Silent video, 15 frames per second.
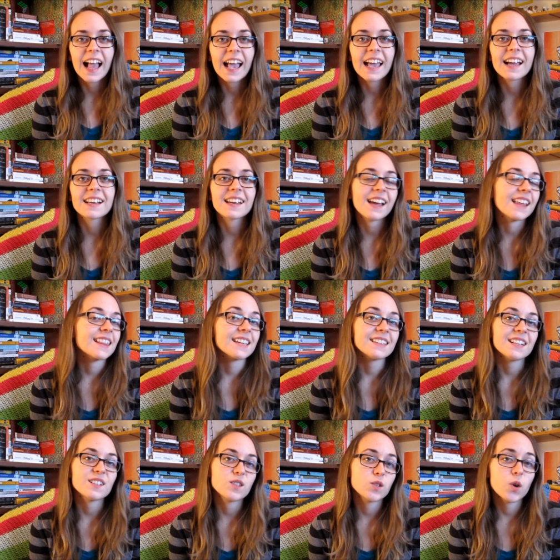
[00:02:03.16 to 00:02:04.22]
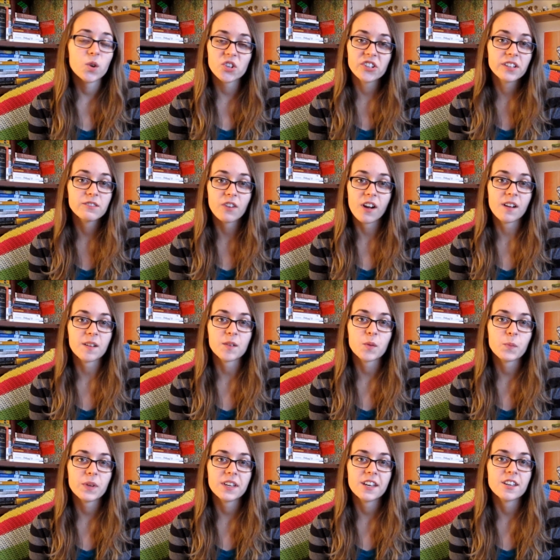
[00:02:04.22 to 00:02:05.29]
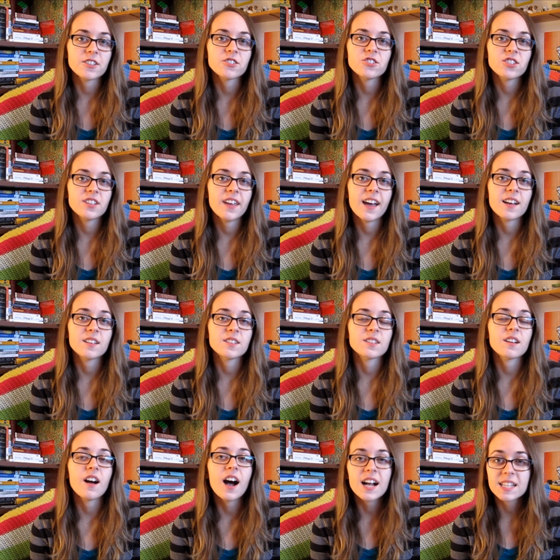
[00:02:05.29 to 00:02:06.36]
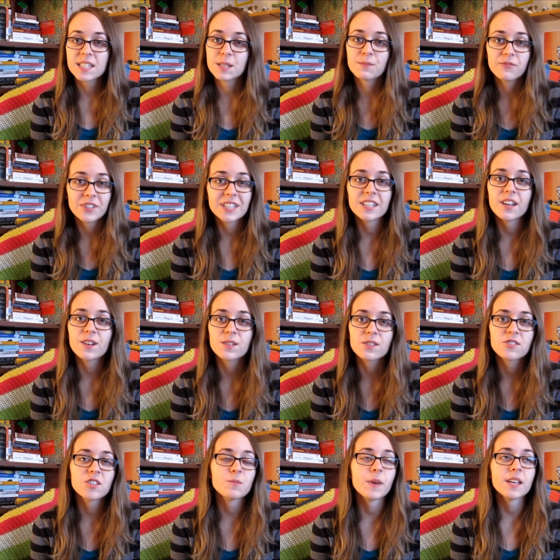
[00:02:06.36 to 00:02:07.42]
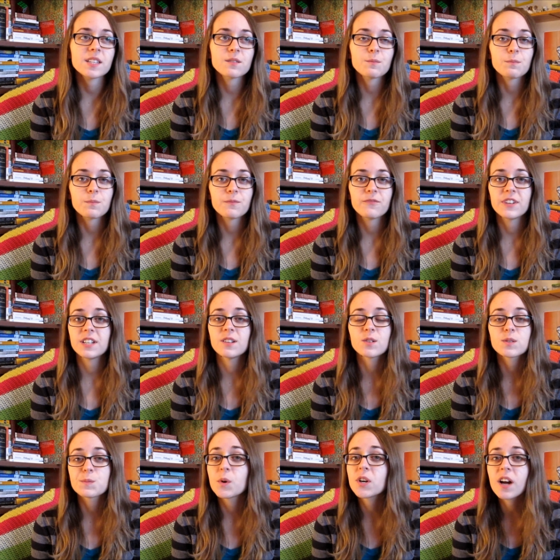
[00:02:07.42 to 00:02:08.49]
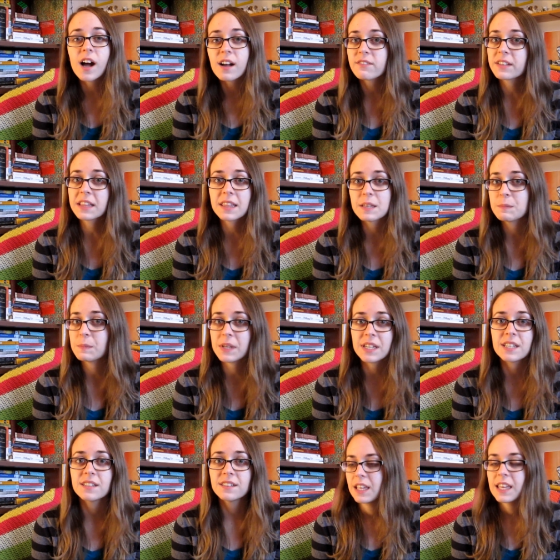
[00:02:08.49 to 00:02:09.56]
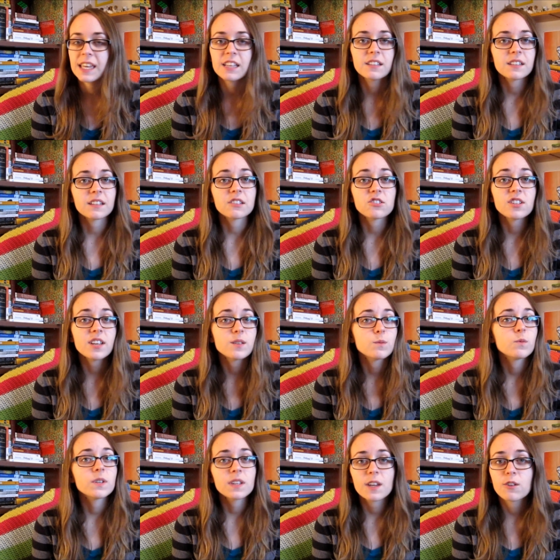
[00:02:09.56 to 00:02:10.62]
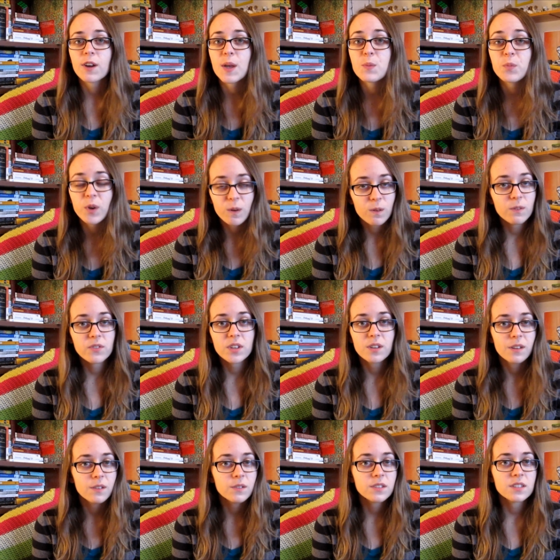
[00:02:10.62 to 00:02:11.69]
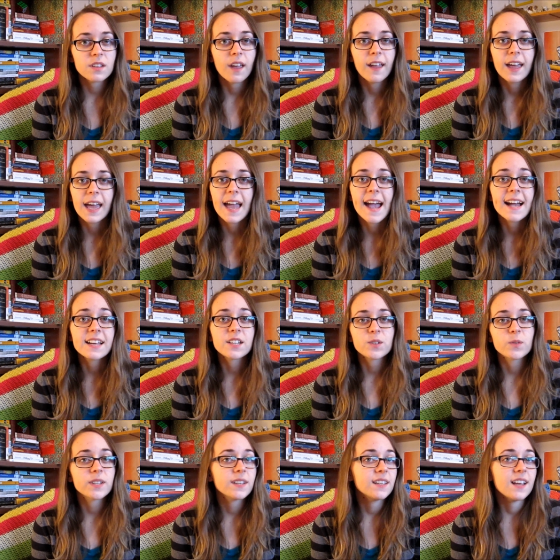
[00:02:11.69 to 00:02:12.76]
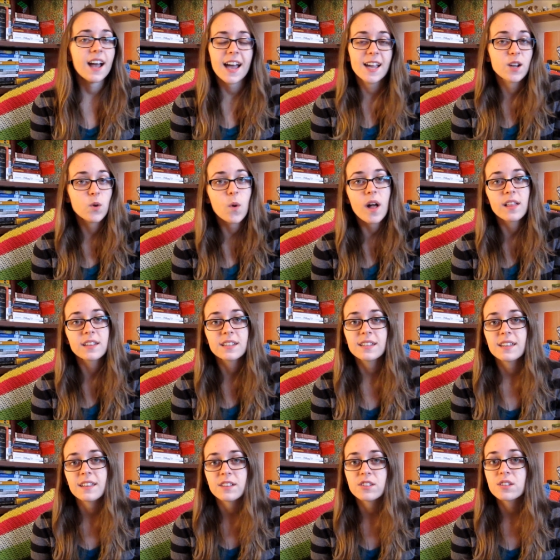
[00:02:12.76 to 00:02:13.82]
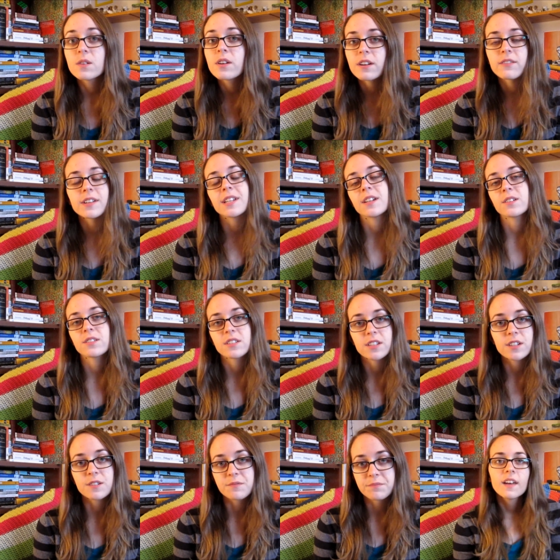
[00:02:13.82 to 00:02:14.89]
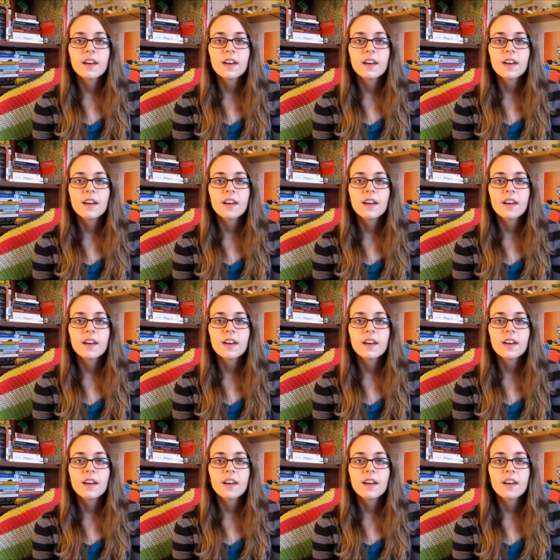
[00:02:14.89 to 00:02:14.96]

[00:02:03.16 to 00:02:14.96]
and I think that's totally wrong because she has awesome videos. She makes videos more often than me, and then she has really great book reviews and a really high quality to her videos too.